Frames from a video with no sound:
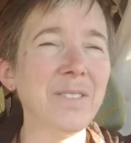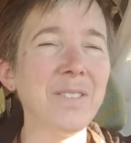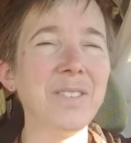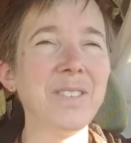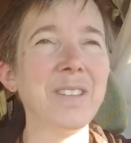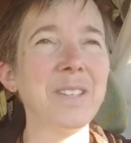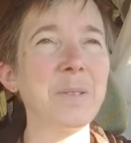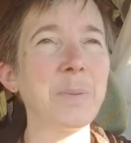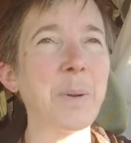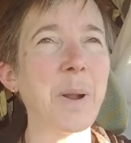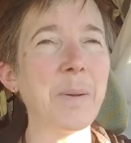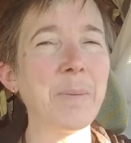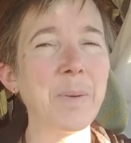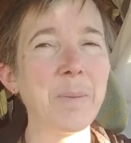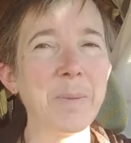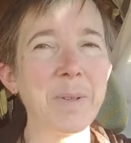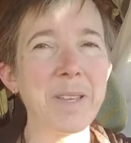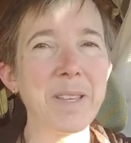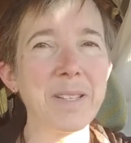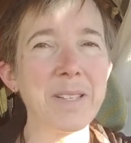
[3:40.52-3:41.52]
This
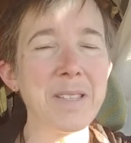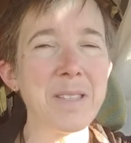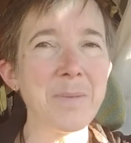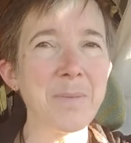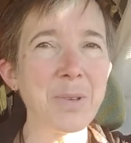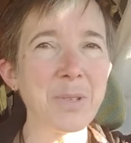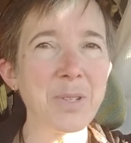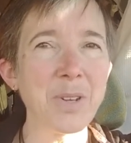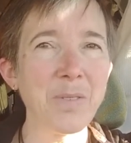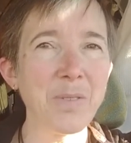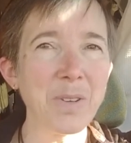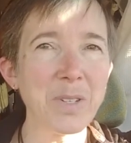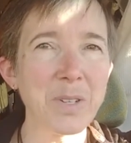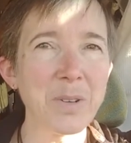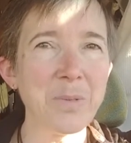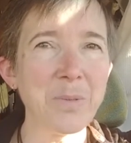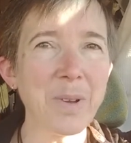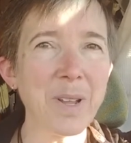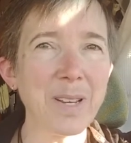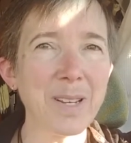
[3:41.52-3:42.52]
probably isn't the most
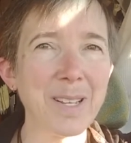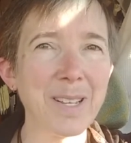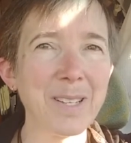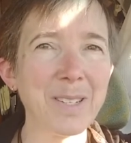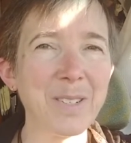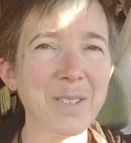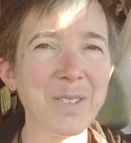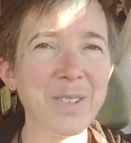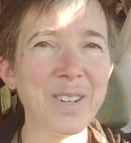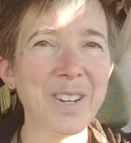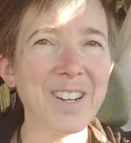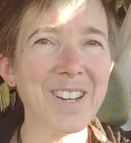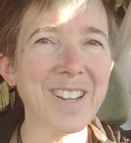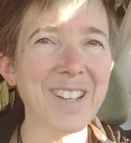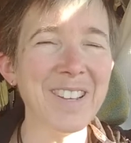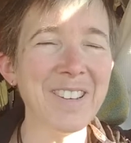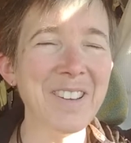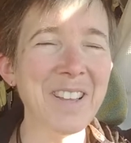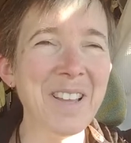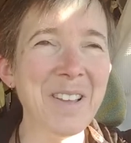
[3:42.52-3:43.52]
efficient way to get to
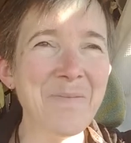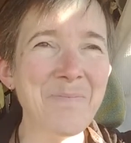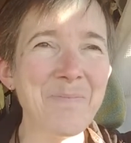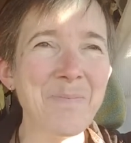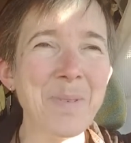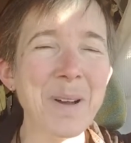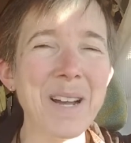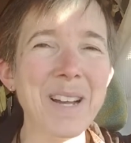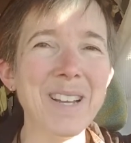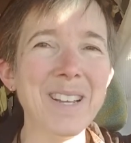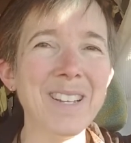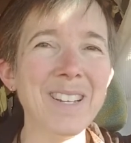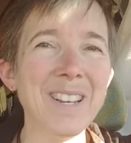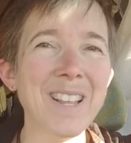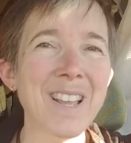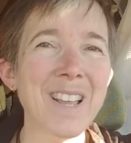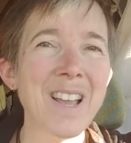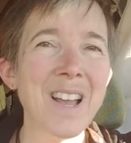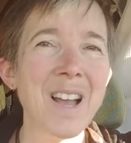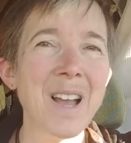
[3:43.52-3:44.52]
Oregon, but
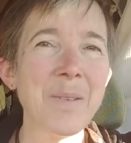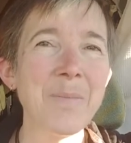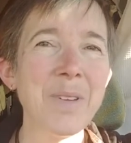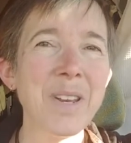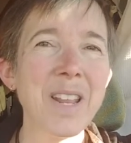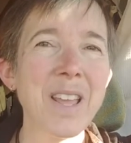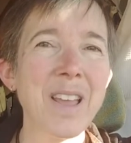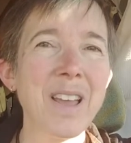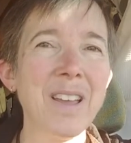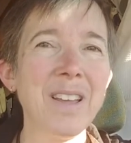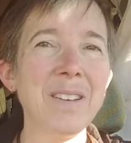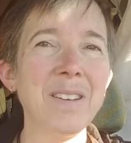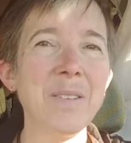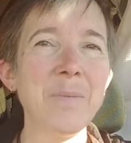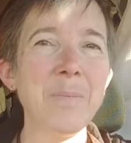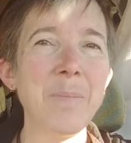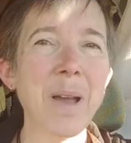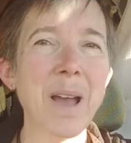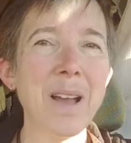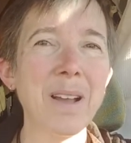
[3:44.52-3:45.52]
I'm gonna
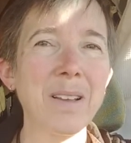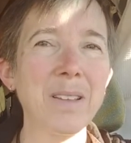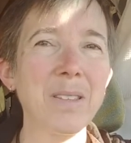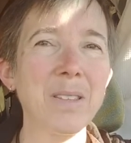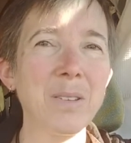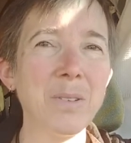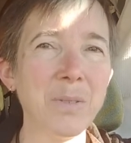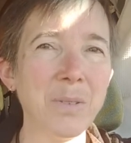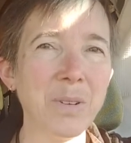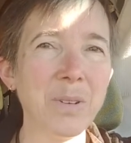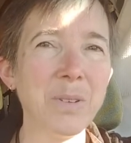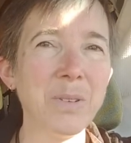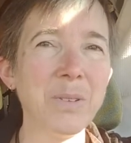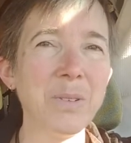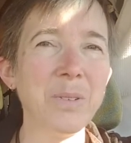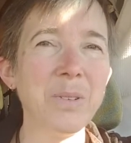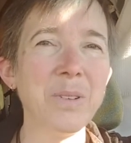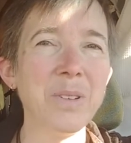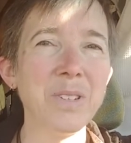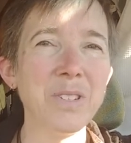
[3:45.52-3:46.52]
head back
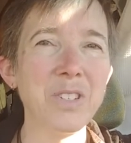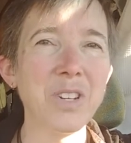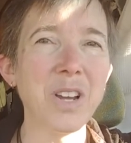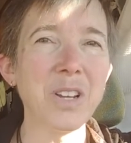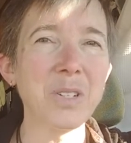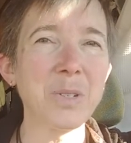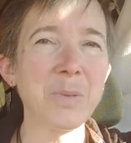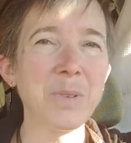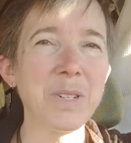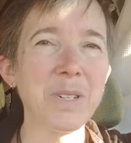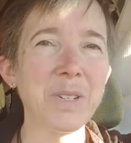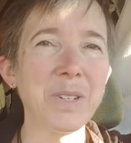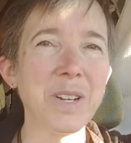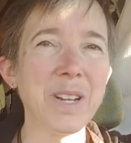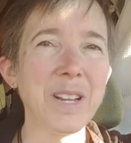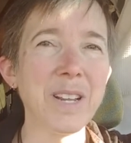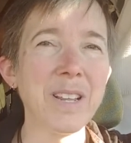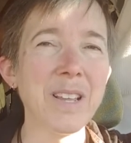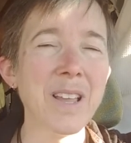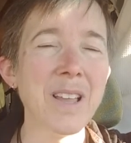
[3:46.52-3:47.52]
through Joshua
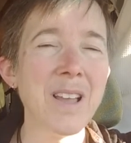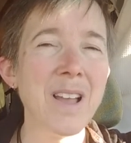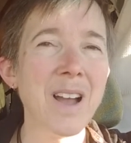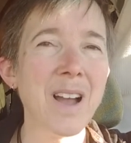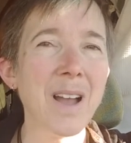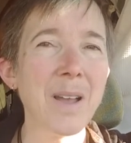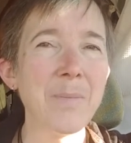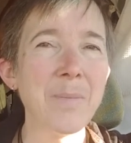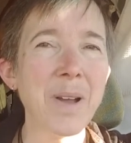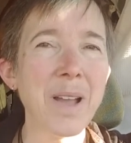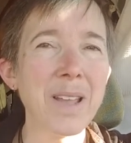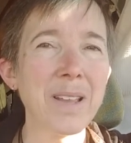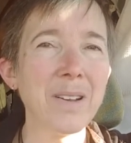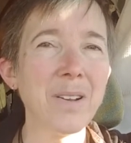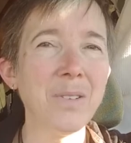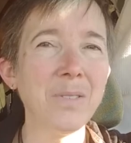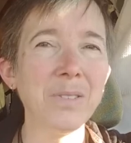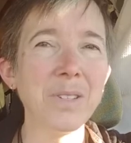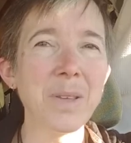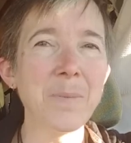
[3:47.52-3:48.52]
Tree. I might
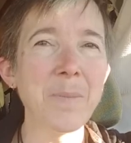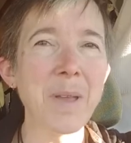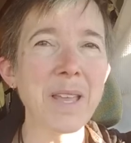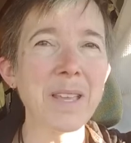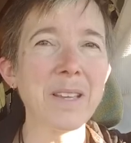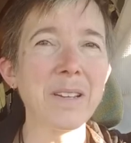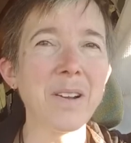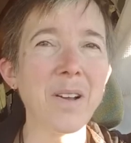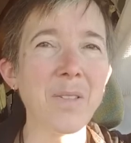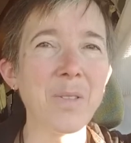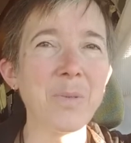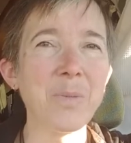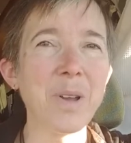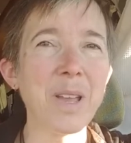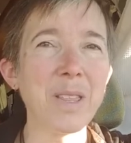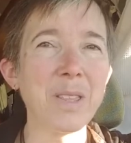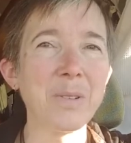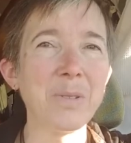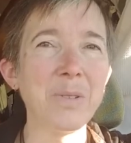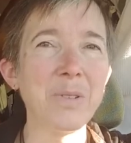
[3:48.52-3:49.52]
only make it all the
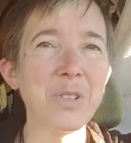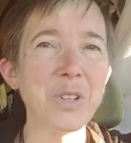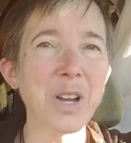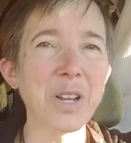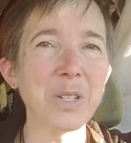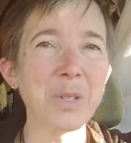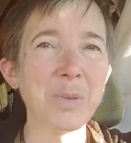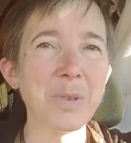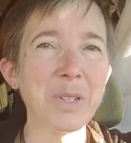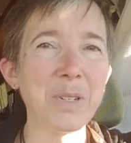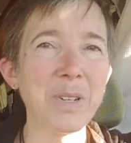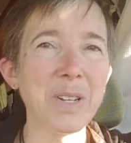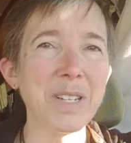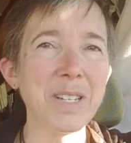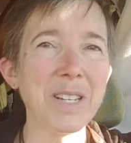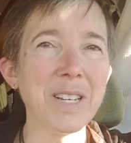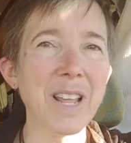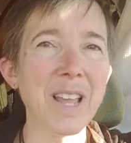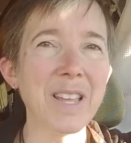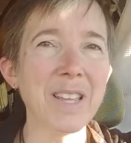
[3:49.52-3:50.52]
way through Joshua Tree
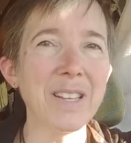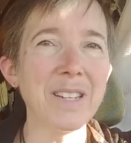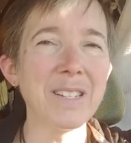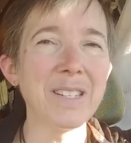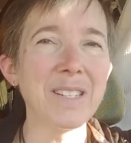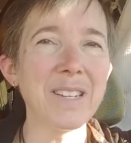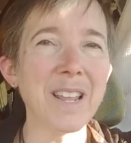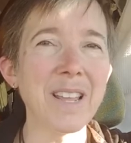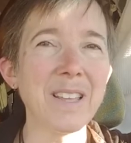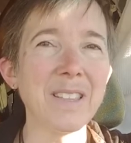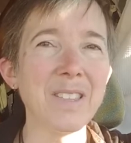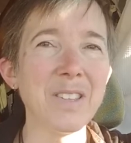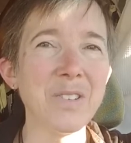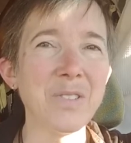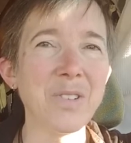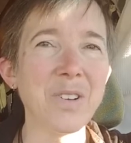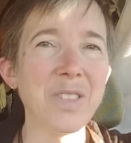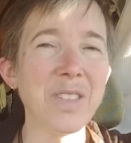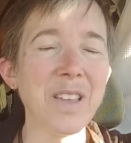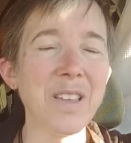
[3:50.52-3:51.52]
today and stay at the
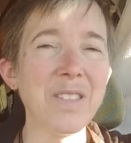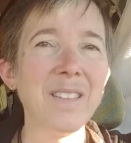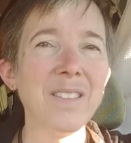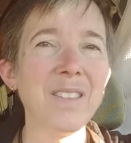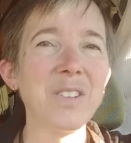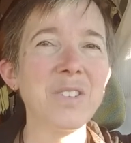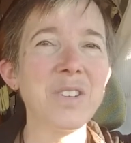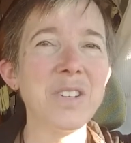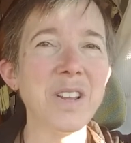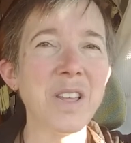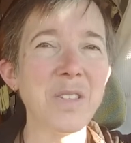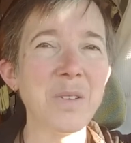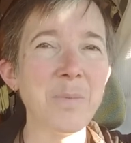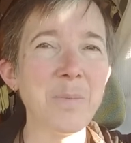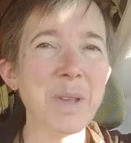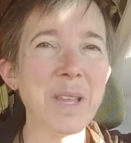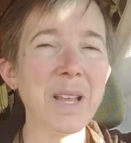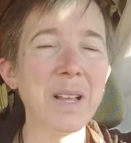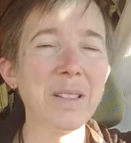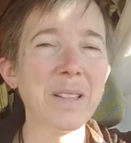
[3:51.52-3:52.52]
north end. There's another
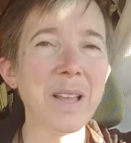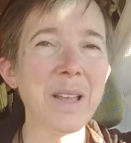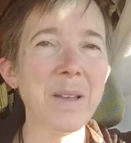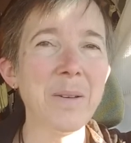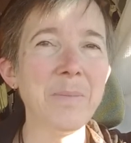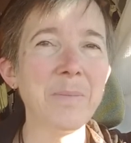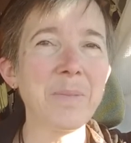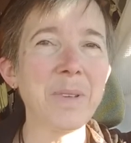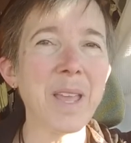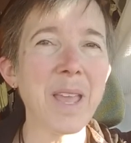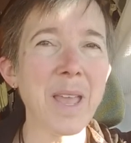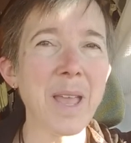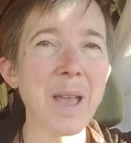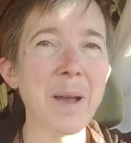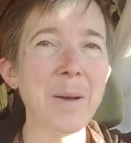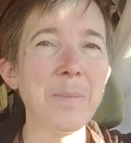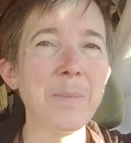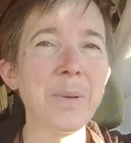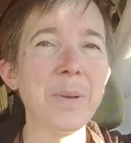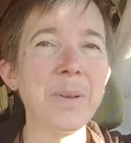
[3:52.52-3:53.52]
BLM
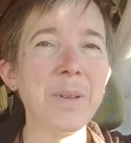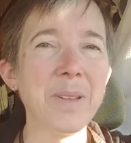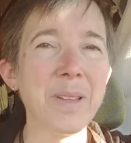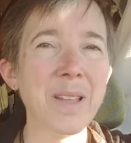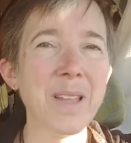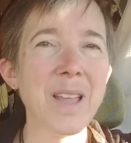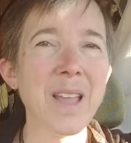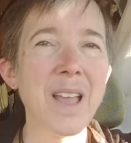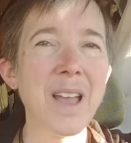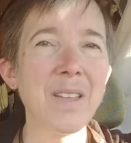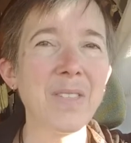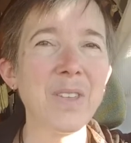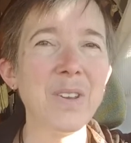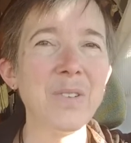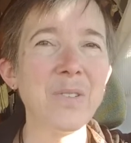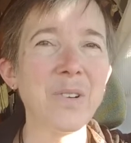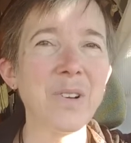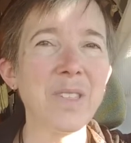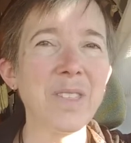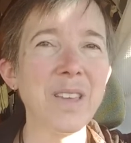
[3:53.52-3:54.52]
camp at the
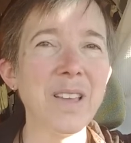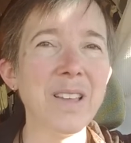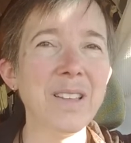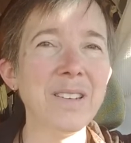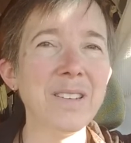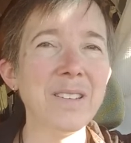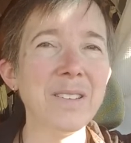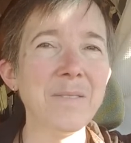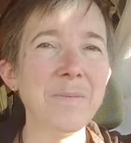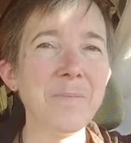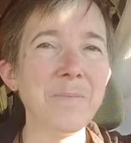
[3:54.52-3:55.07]
north end.